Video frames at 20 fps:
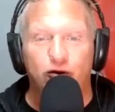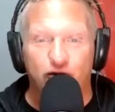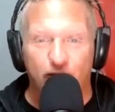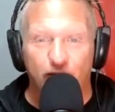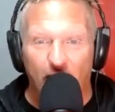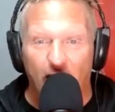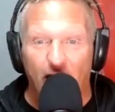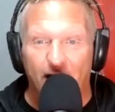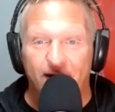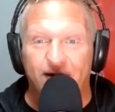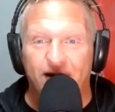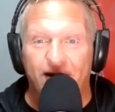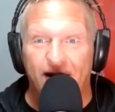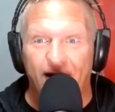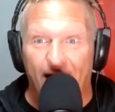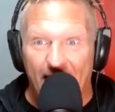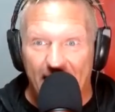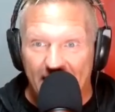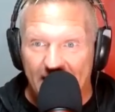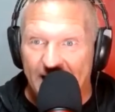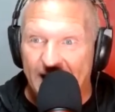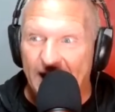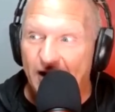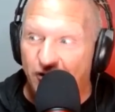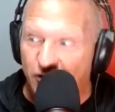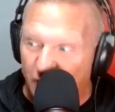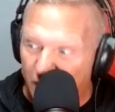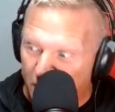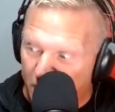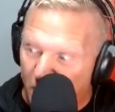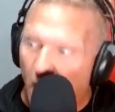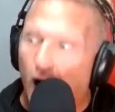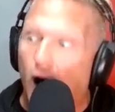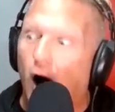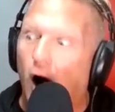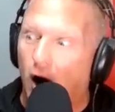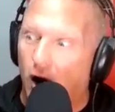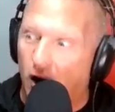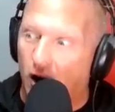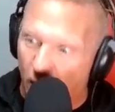drunk to like get your
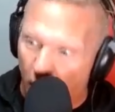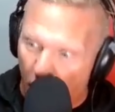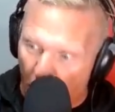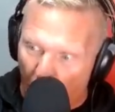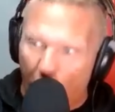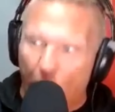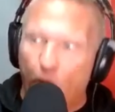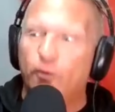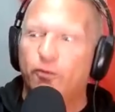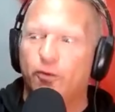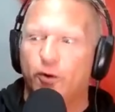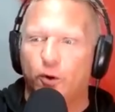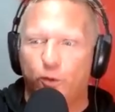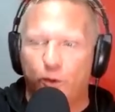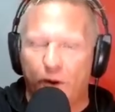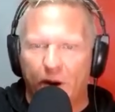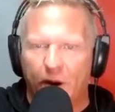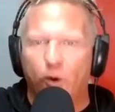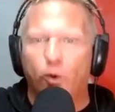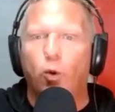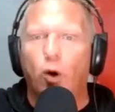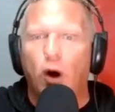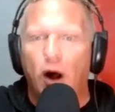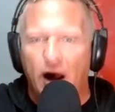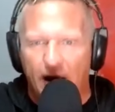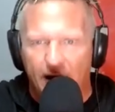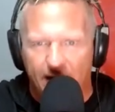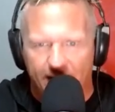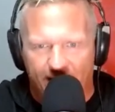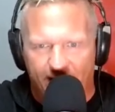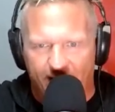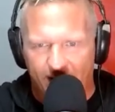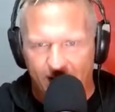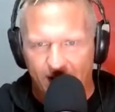car over where it was.